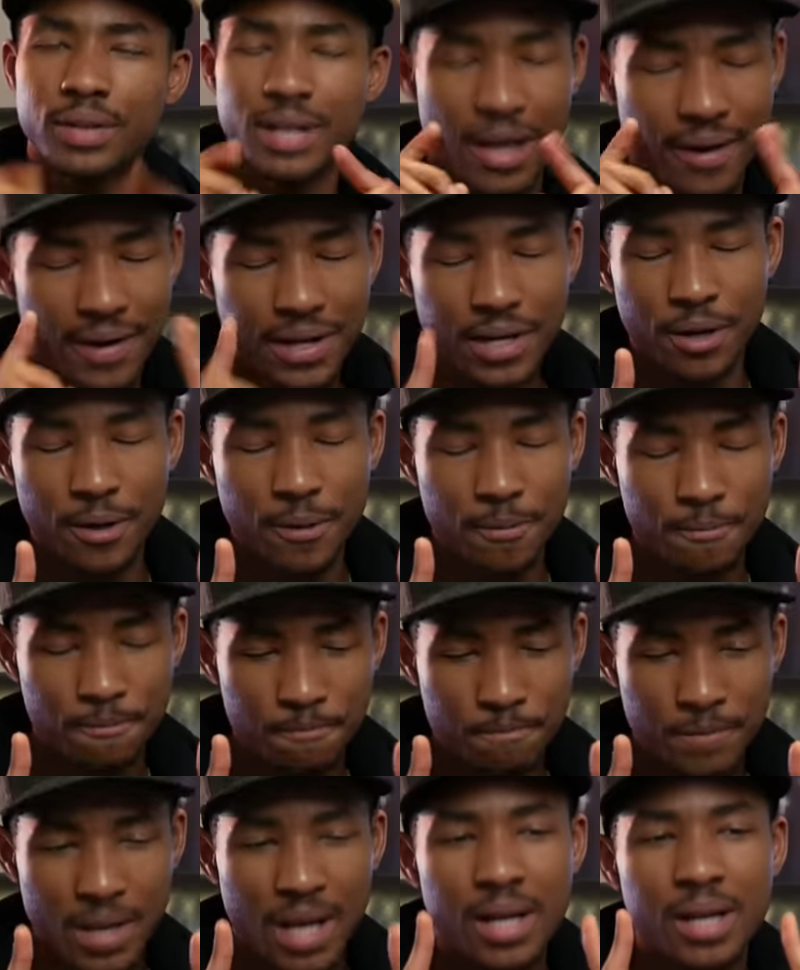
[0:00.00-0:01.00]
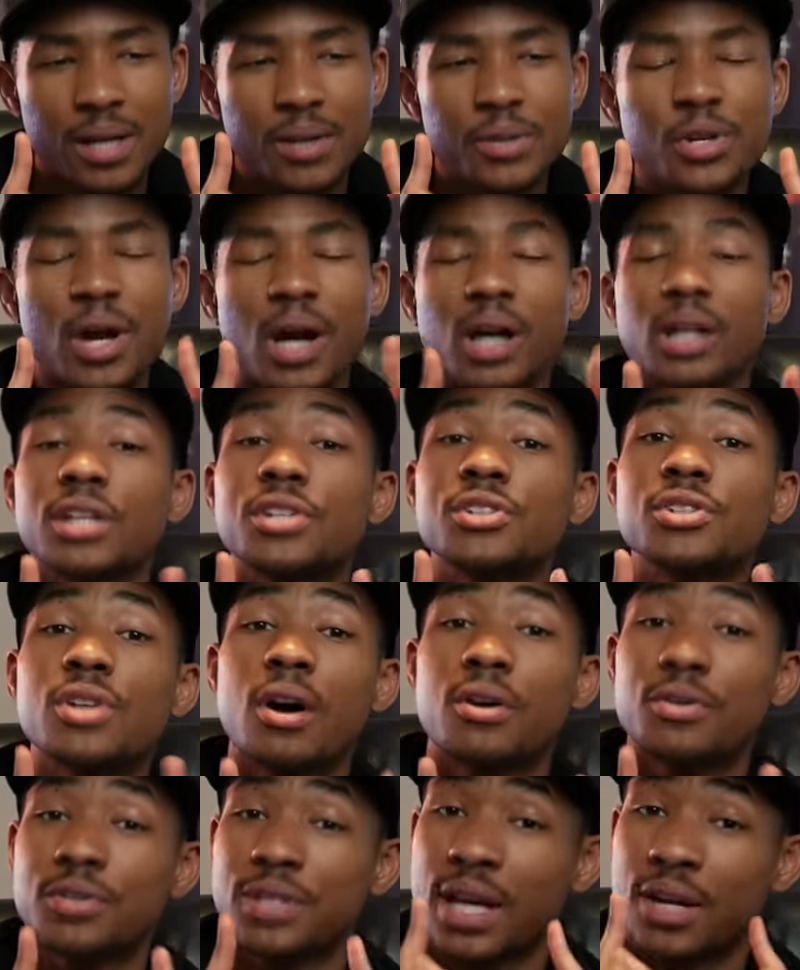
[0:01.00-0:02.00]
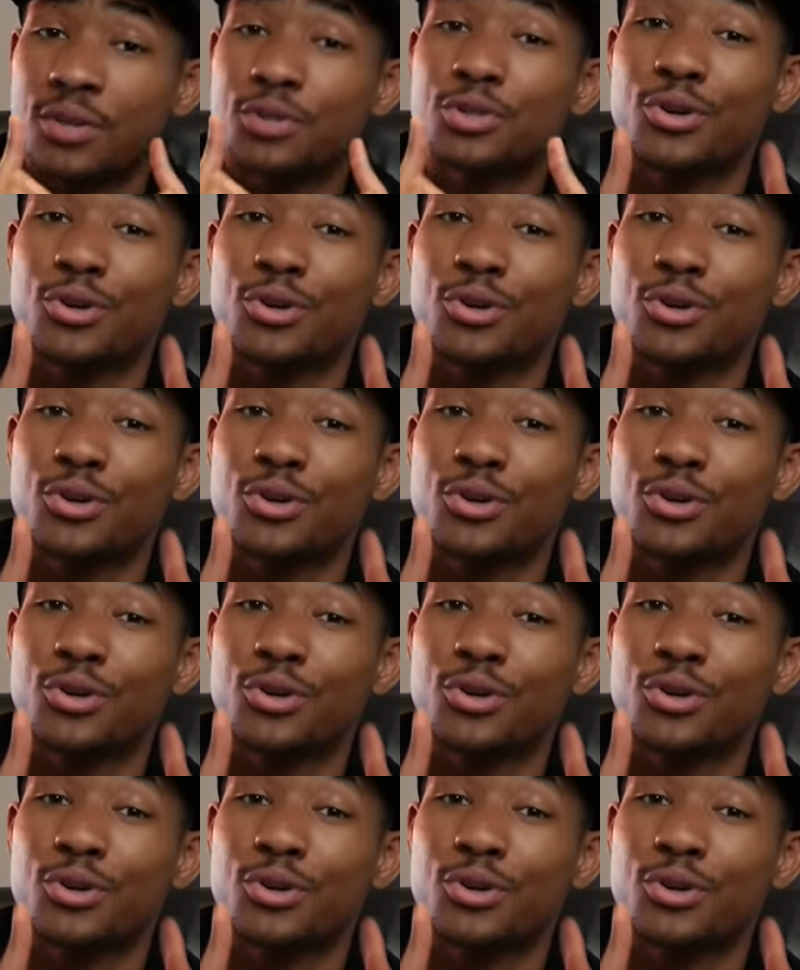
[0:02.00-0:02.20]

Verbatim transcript: Now I know Chocolate sauce sounds